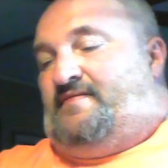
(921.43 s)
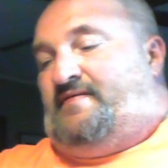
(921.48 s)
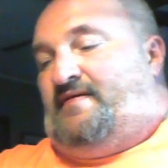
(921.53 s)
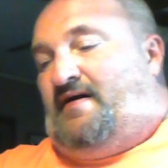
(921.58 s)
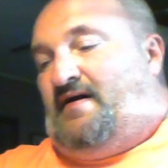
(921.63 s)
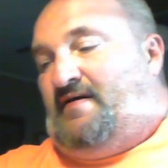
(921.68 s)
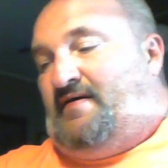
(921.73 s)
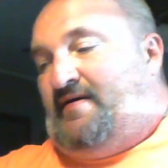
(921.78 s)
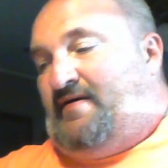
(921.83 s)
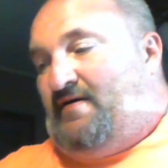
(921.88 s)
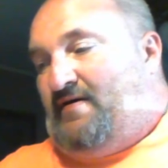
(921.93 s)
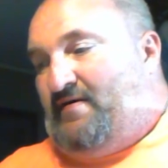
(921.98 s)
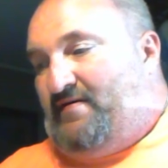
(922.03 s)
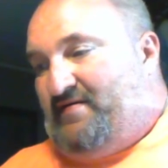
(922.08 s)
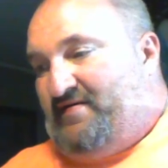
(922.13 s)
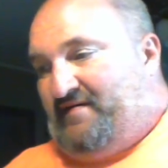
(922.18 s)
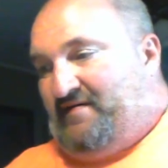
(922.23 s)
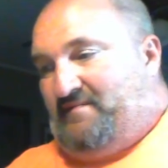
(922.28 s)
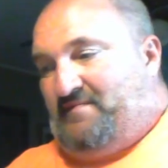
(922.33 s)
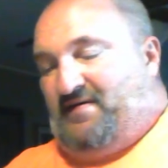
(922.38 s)
now that all
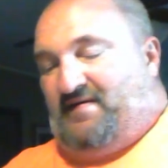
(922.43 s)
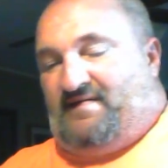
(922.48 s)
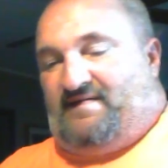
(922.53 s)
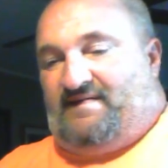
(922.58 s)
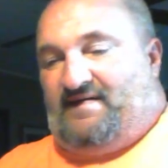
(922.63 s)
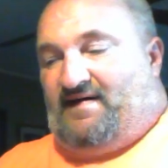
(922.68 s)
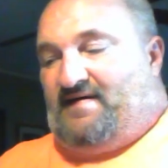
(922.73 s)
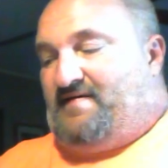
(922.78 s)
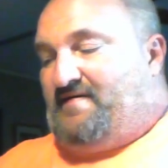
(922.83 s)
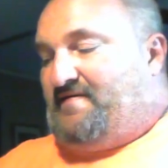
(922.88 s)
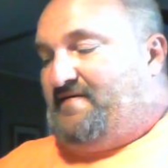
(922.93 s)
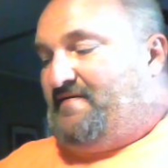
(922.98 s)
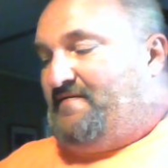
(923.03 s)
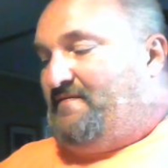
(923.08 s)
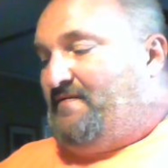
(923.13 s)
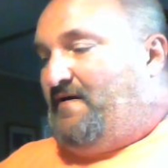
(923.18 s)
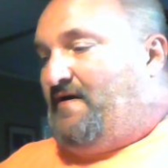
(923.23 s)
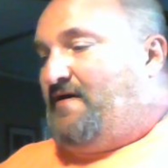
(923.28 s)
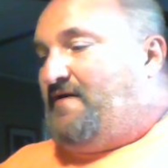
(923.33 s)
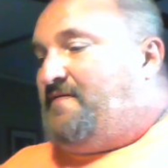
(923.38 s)
this has been said, you're going
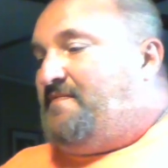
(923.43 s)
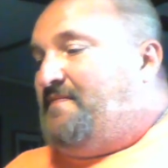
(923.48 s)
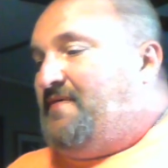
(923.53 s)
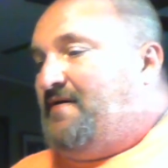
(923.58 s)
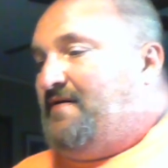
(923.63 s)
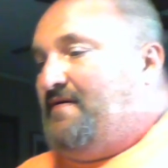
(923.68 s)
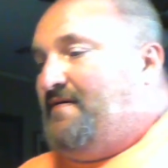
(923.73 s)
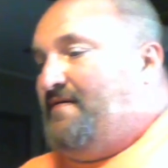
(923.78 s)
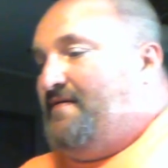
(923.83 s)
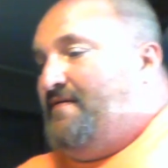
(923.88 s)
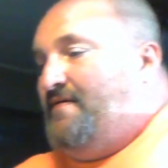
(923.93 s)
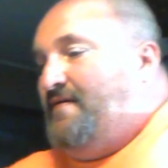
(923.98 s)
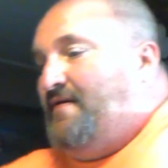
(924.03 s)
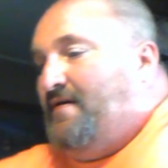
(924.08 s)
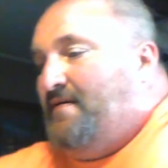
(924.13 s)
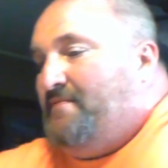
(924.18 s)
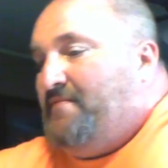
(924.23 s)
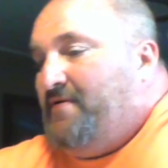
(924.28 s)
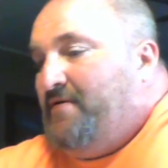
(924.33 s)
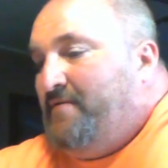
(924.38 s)
to watch me, and
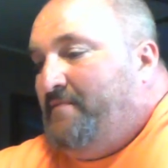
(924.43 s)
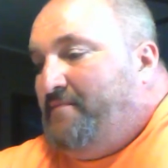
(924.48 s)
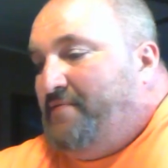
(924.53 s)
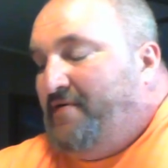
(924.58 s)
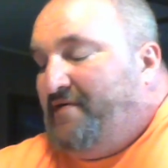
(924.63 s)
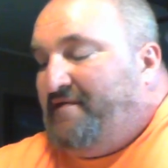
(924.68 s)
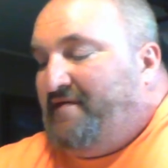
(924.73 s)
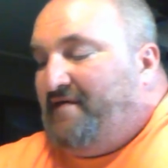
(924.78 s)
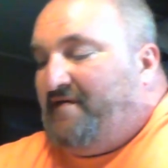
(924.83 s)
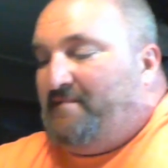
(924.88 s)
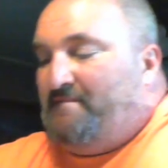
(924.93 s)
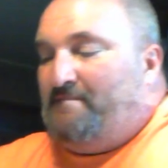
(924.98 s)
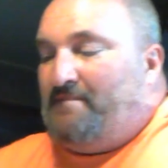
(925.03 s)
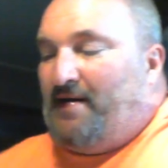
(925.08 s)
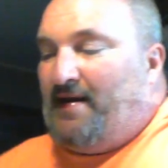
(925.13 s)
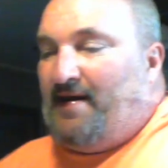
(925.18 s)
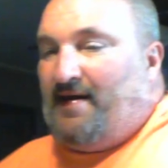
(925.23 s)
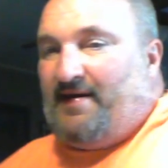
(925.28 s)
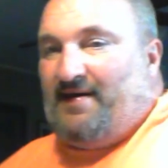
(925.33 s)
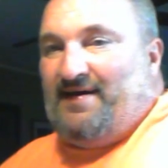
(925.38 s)
I'm going to put this
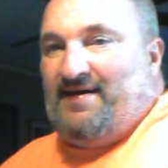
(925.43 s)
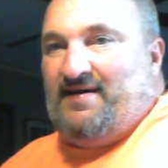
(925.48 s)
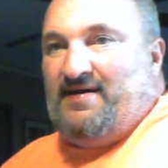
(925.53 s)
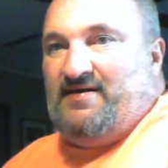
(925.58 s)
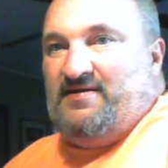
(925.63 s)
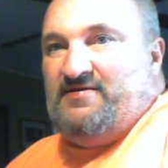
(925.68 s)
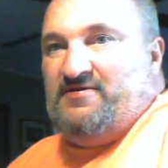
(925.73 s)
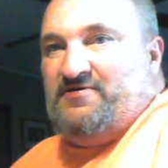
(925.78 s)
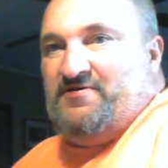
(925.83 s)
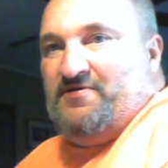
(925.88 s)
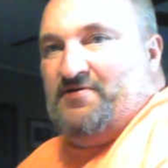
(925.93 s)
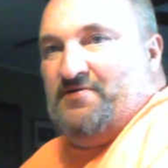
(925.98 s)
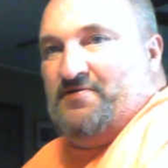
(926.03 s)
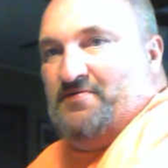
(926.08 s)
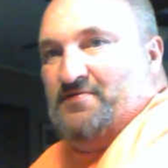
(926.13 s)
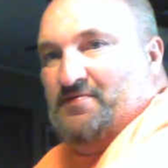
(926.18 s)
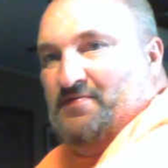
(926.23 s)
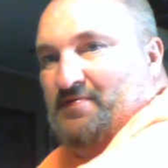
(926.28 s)
back into